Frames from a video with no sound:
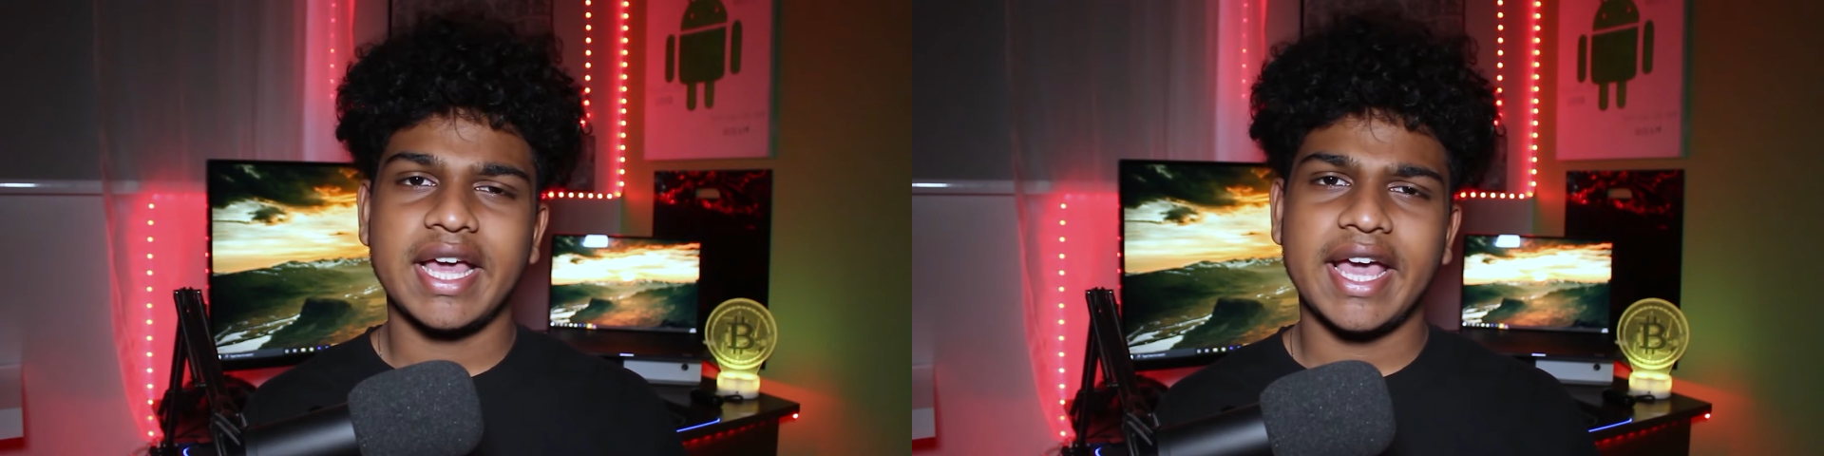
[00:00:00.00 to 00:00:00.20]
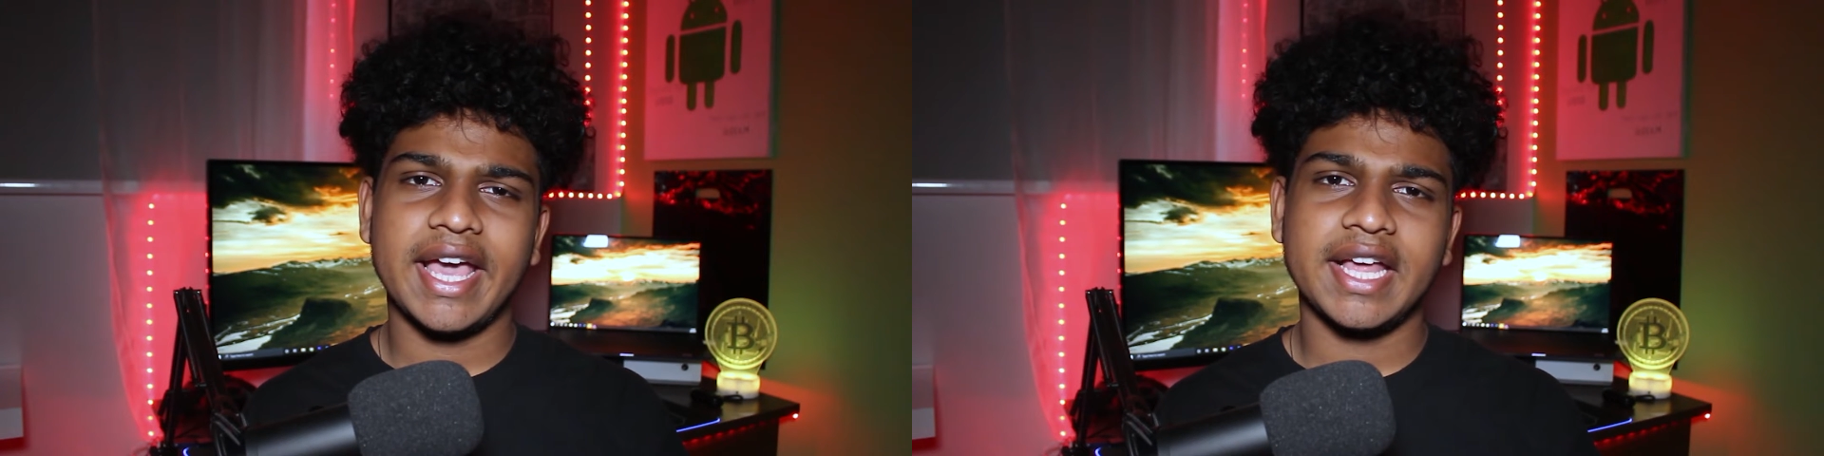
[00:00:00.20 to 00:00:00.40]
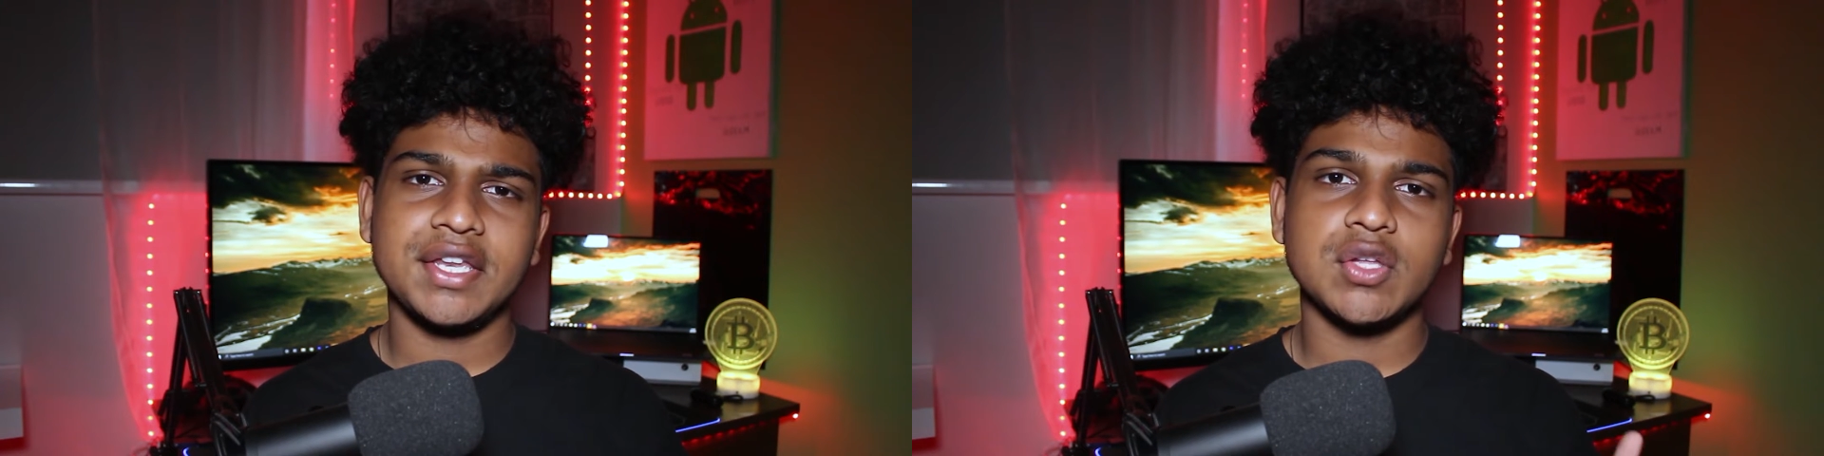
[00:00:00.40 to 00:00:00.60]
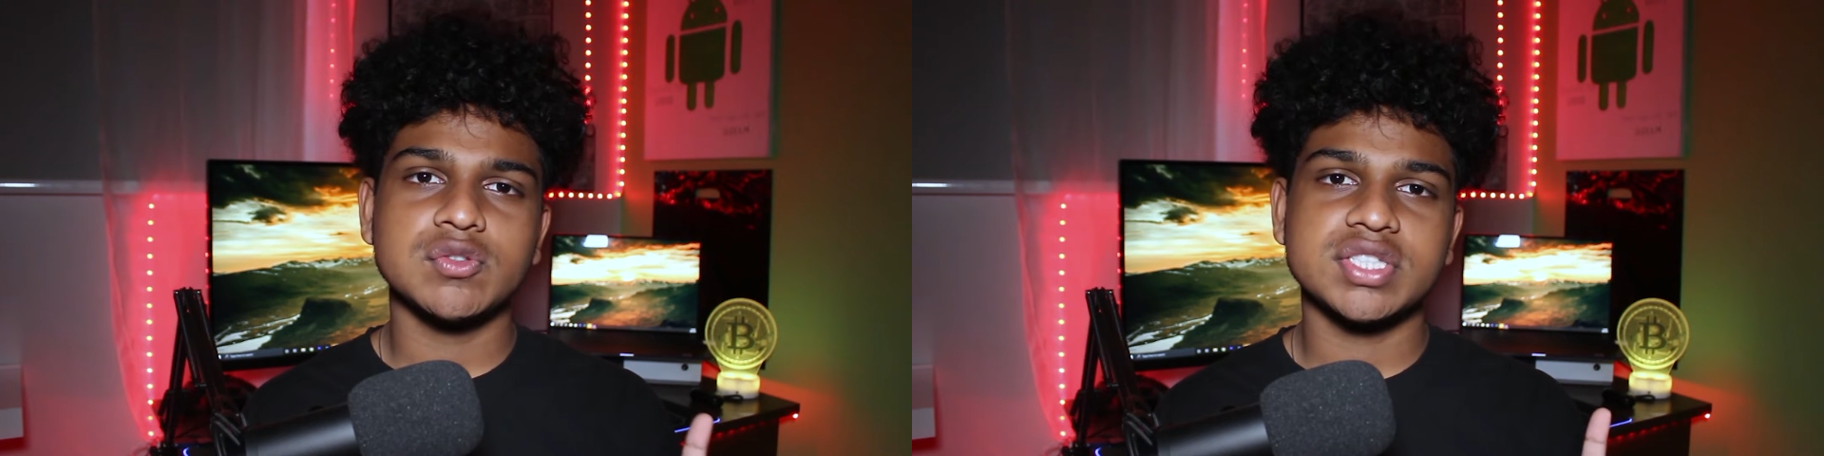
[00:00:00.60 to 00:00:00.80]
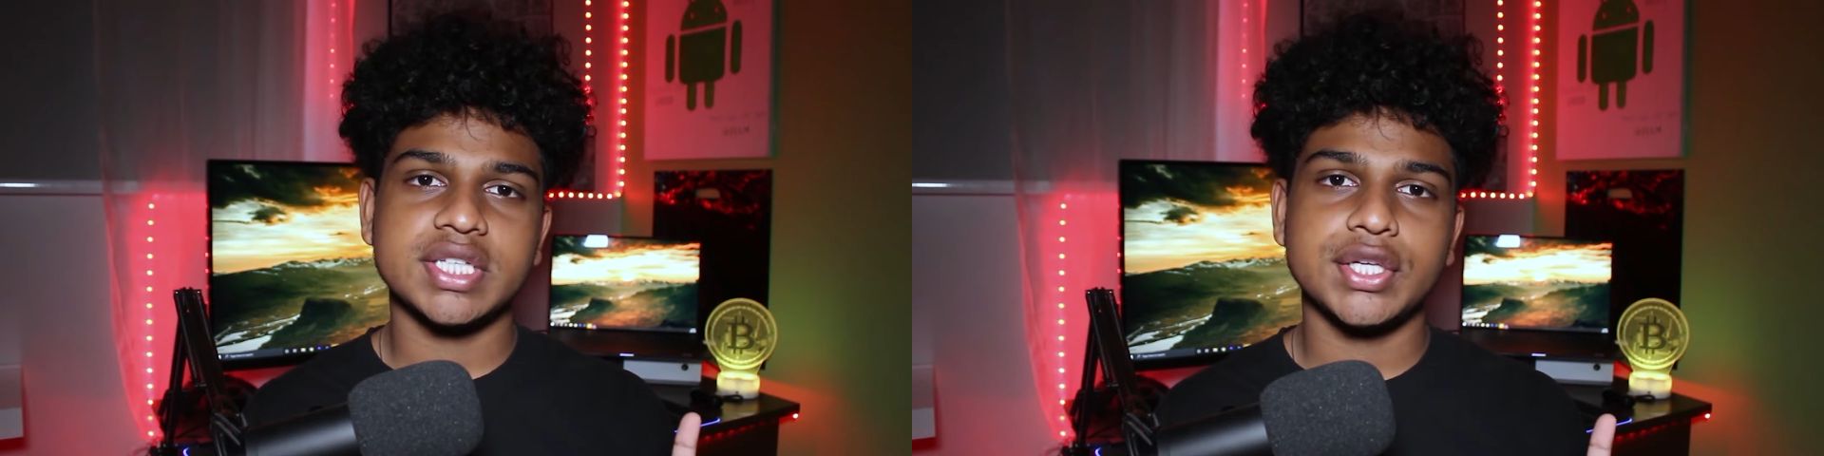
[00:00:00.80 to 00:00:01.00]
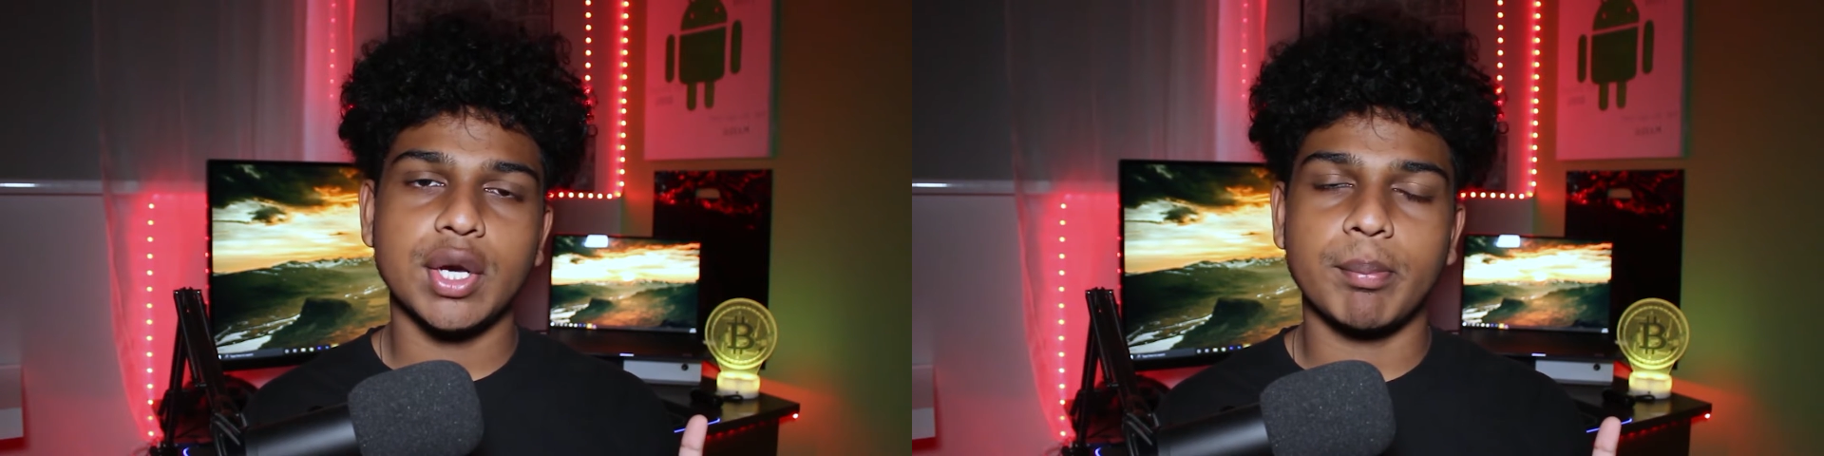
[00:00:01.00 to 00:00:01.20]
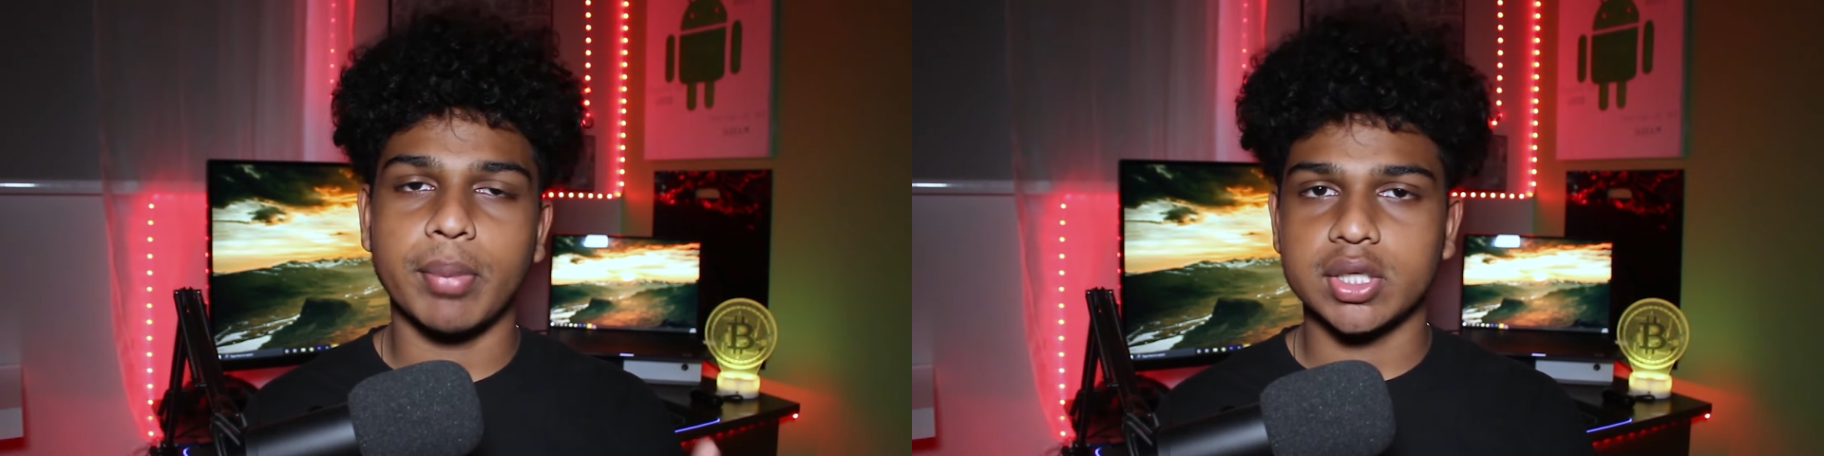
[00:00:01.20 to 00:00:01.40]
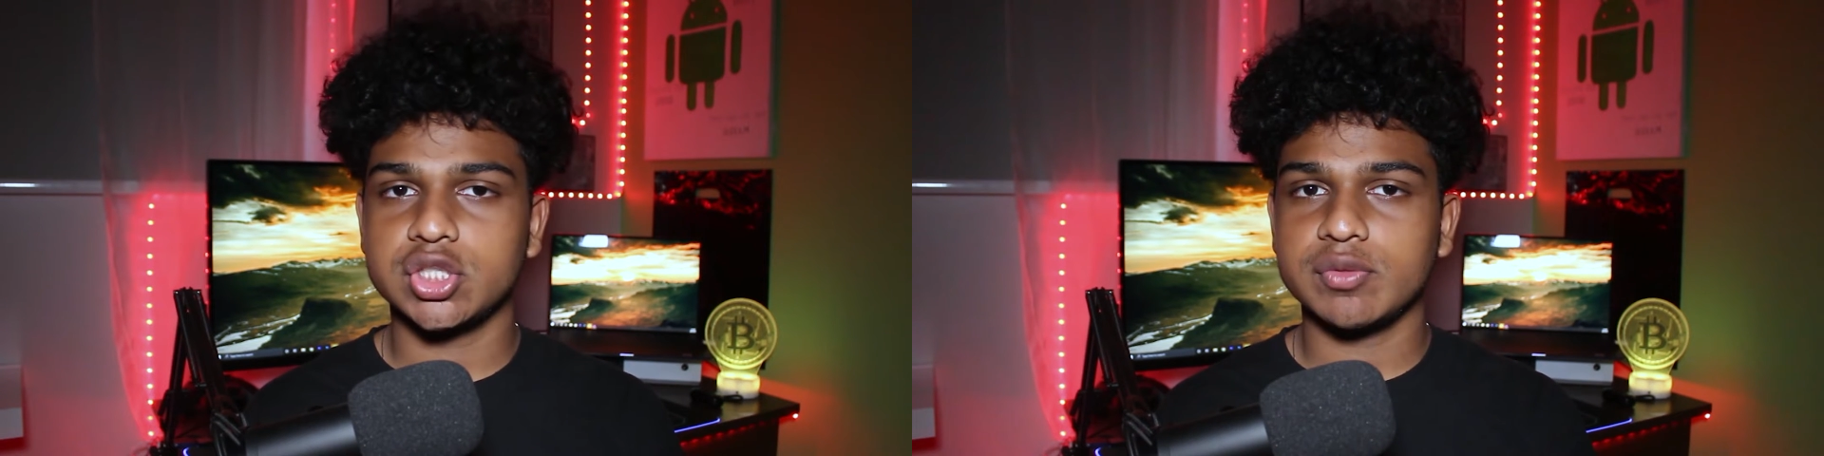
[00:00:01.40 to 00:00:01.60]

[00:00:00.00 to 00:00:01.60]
and you see a bunch